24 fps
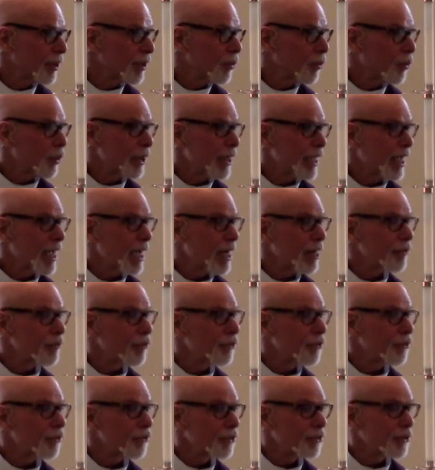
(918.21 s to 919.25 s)
We have
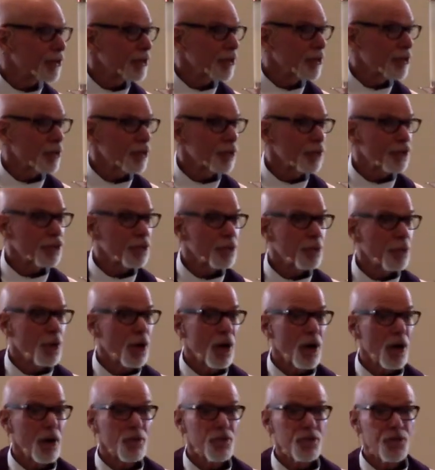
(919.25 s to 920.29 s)
the still
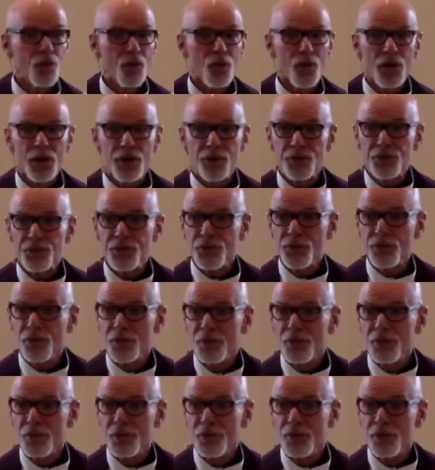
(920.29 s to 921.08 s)
small voice